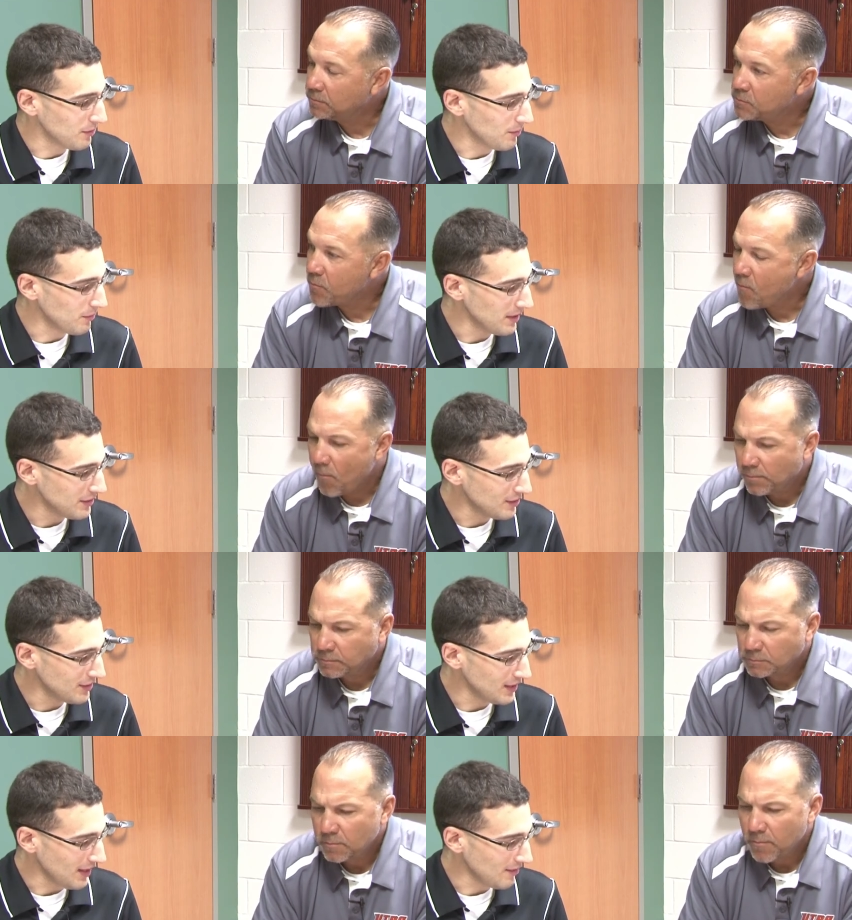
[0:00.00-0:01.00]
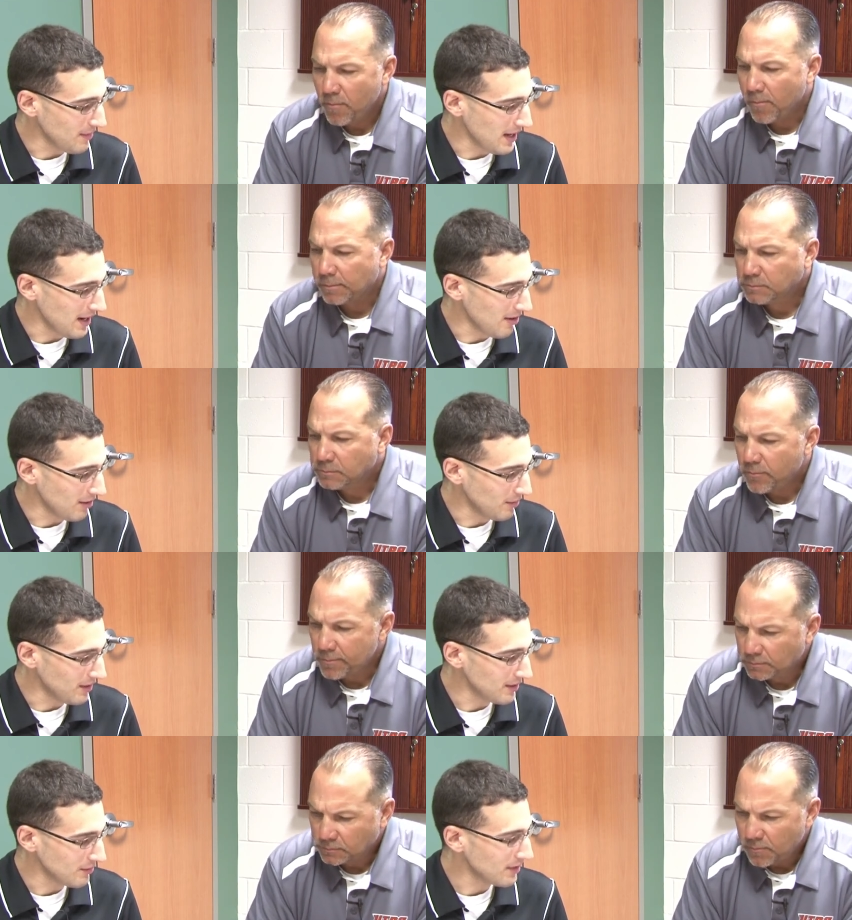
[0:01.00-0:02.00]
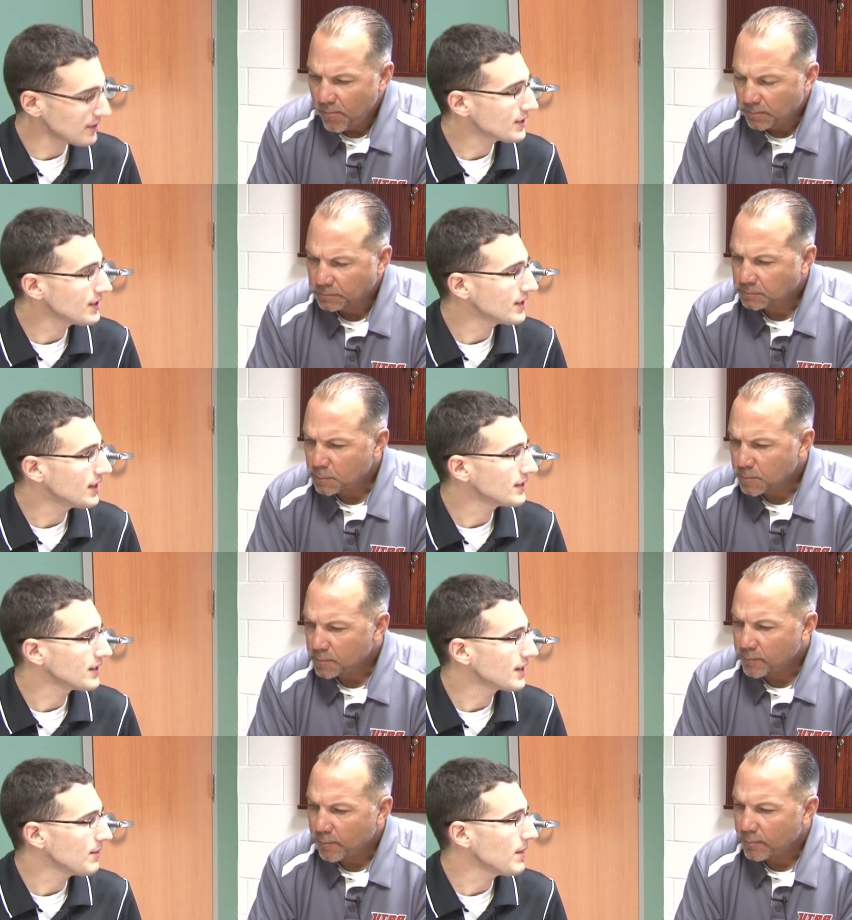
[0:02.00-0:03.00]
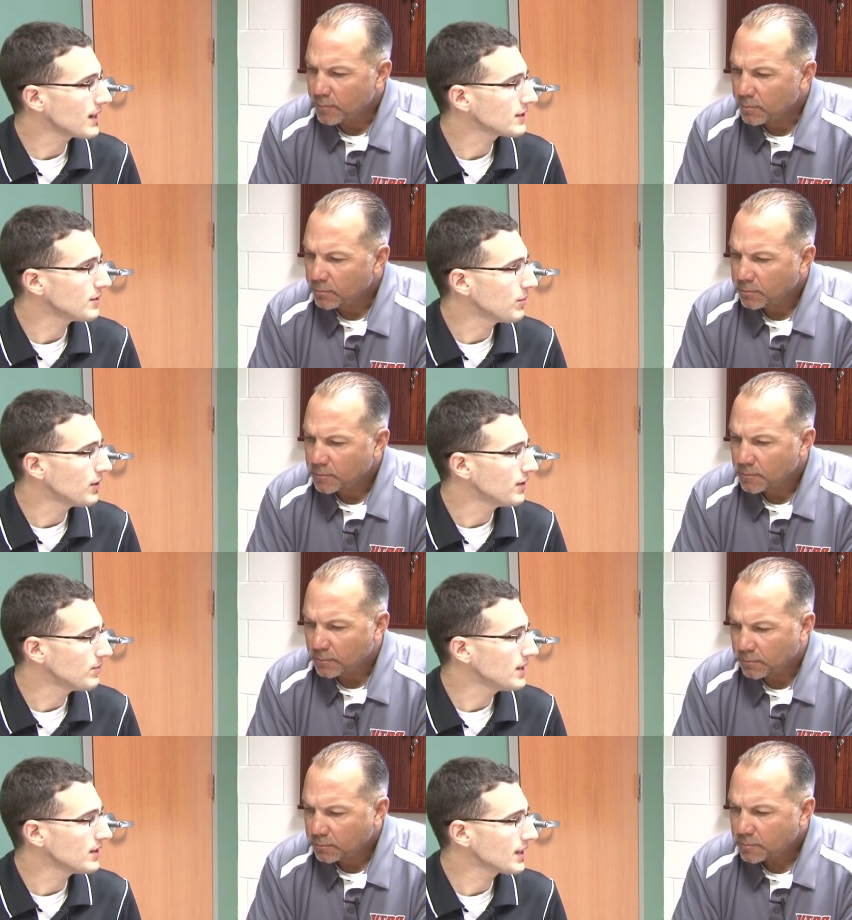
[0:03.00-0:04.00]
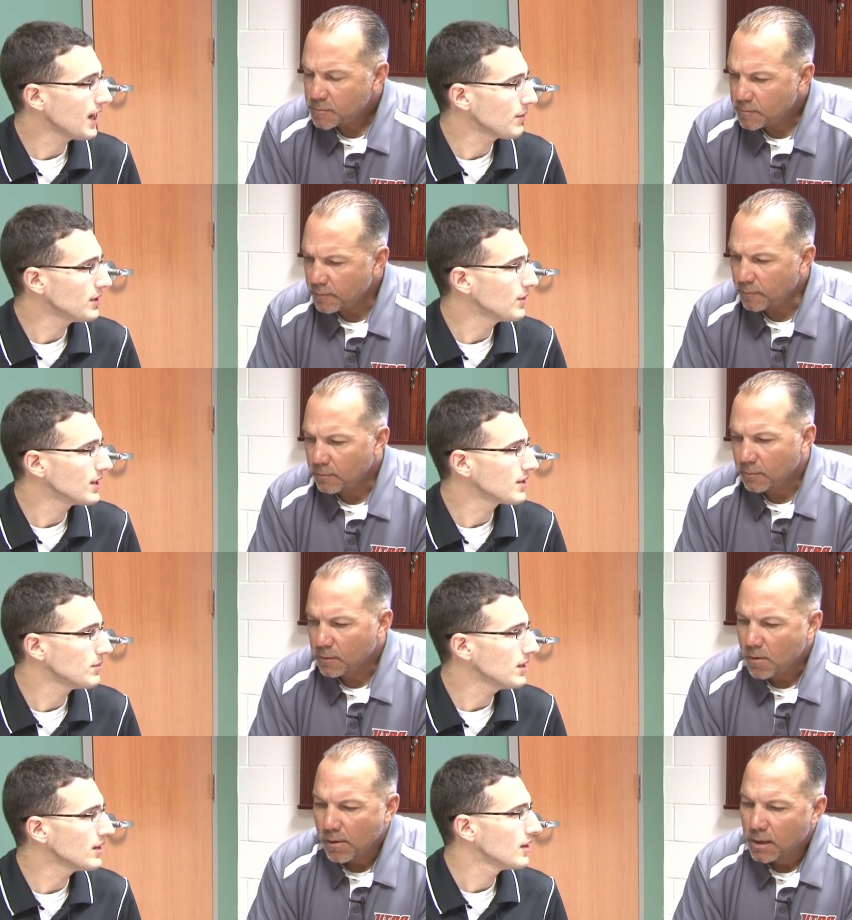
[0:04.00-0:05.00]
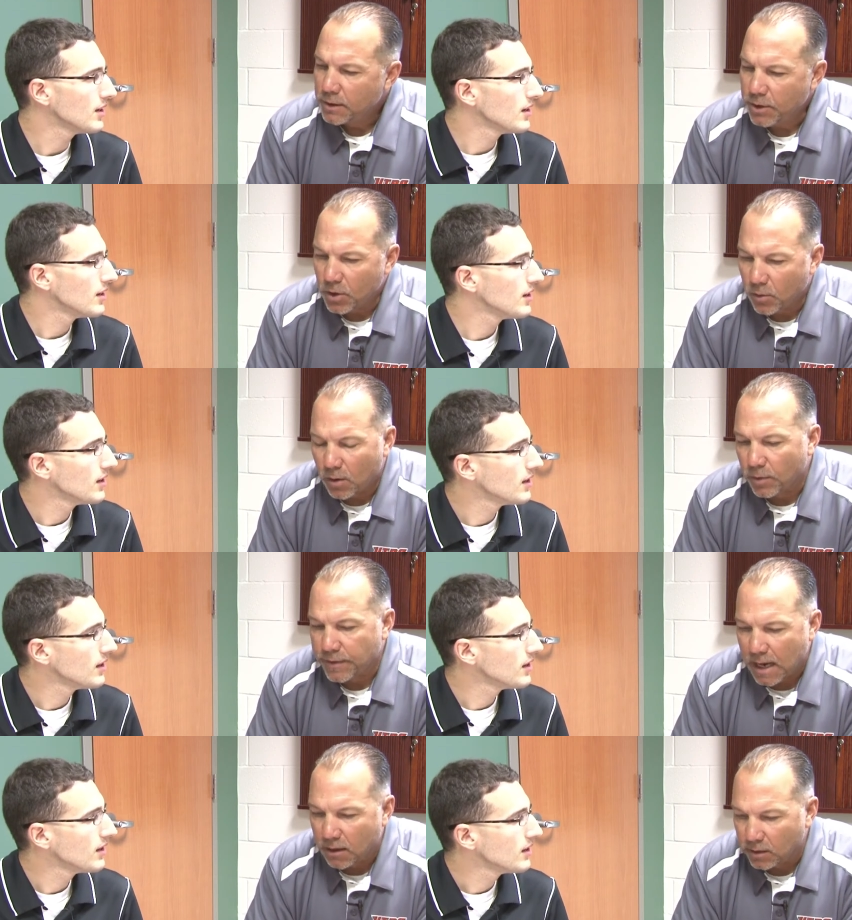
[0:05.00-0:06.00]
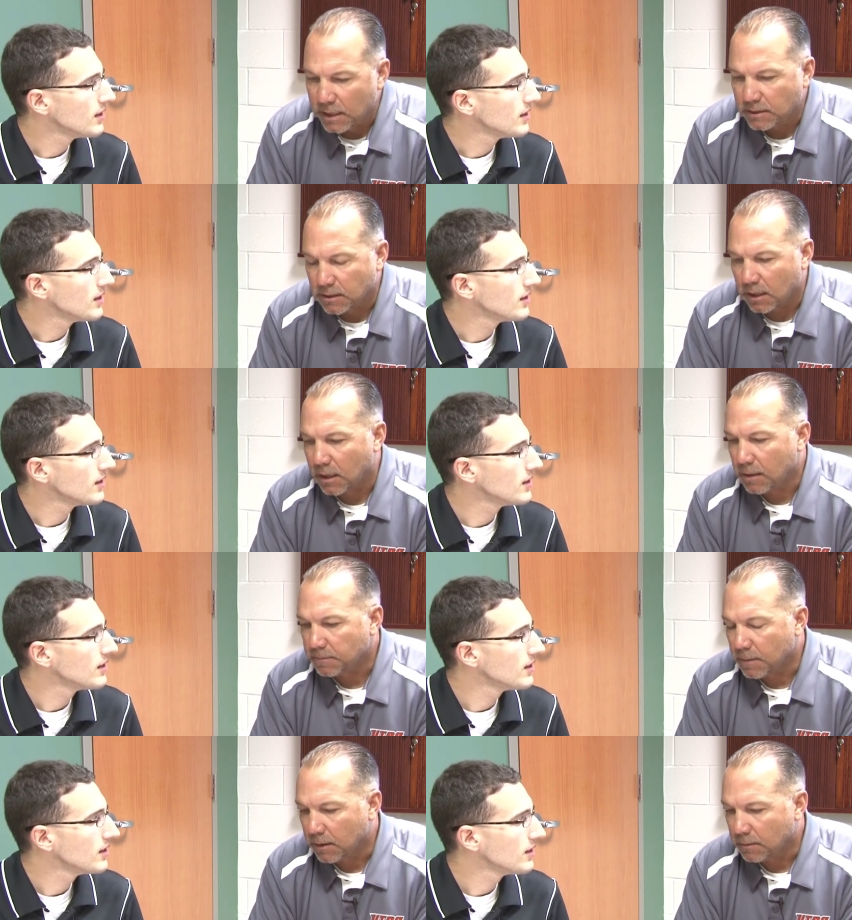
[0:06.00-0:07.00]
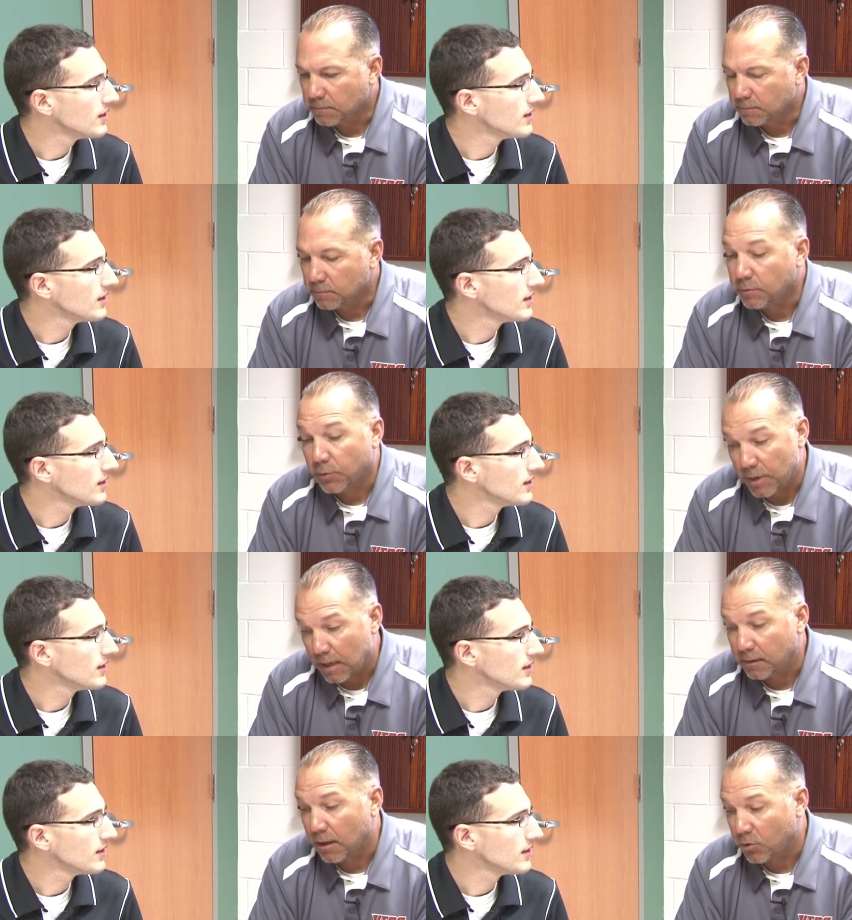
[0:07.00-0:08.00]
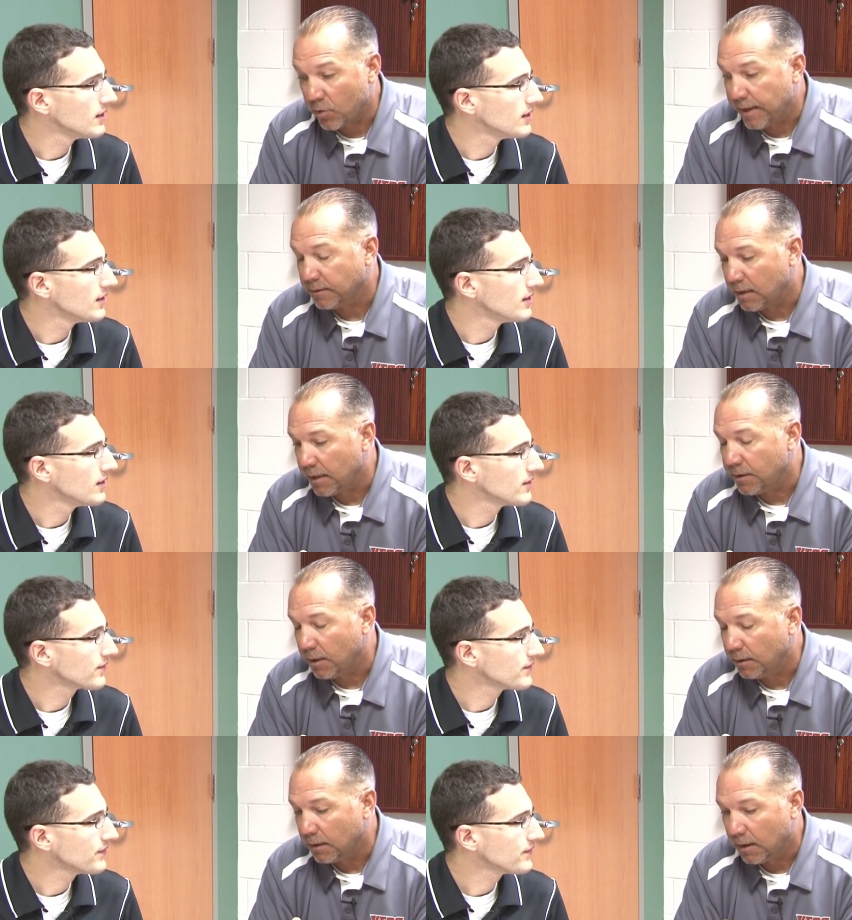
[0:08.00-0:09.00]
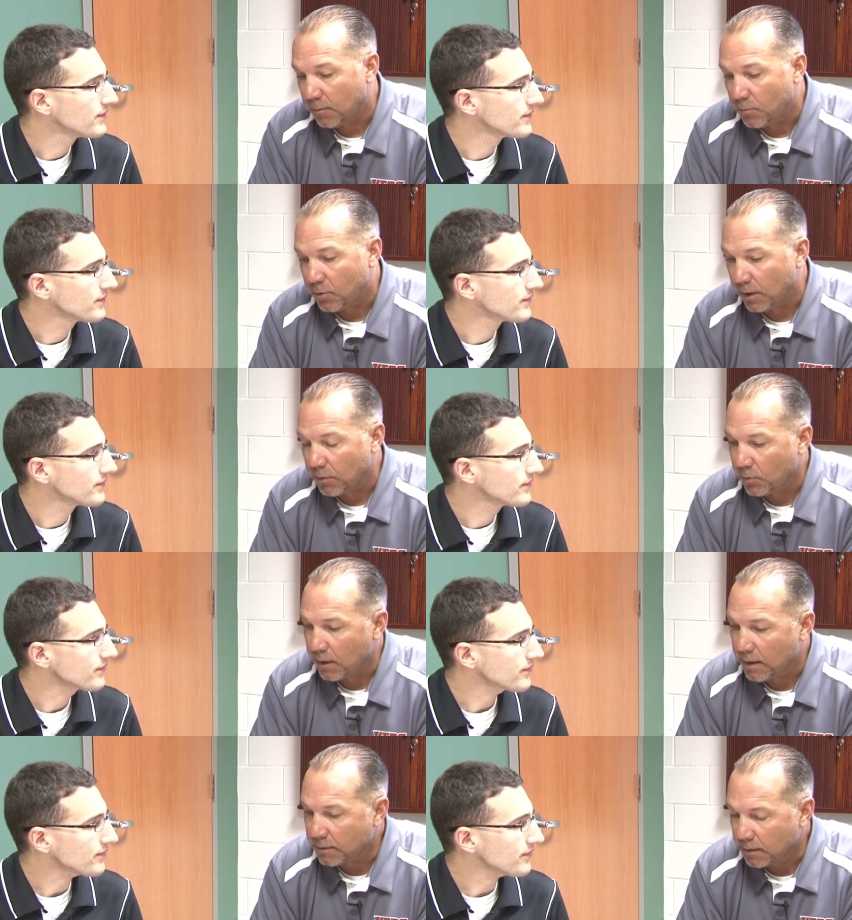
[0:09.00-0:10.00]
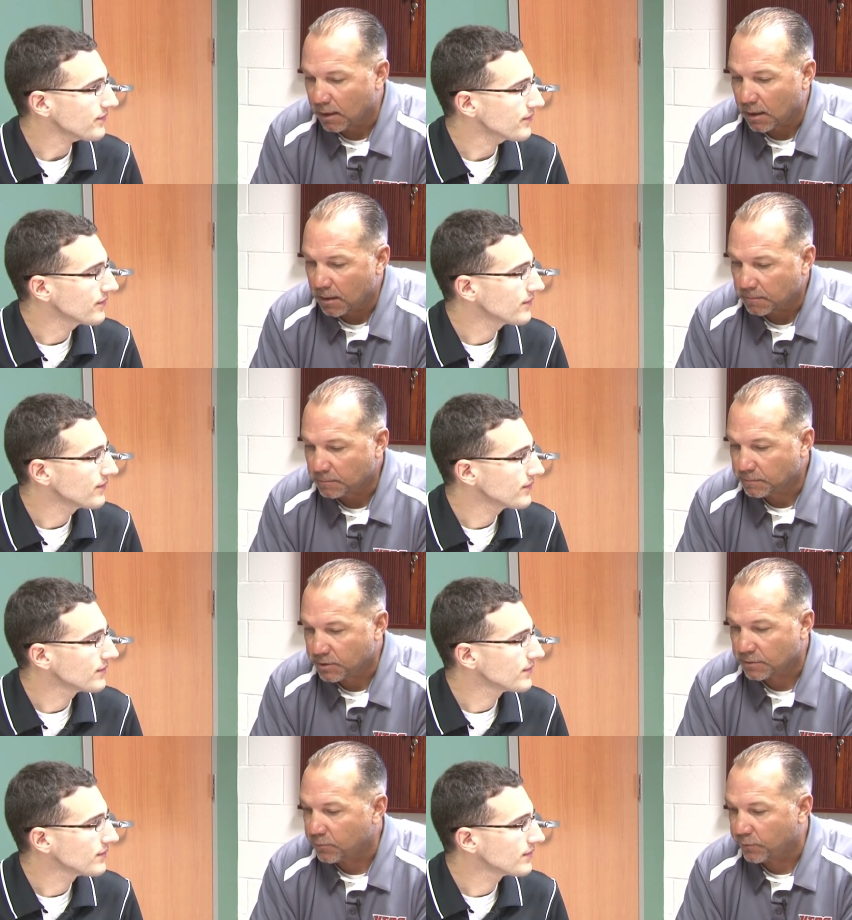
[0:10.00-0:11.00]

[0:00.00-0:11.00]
Speaker 1: what did you see out of Matt Harrell, and what has he done to get back to the point of being the guy we know he can be?
Speaker 2: You know, with Harrell, he's a great 9th inning. Really, really just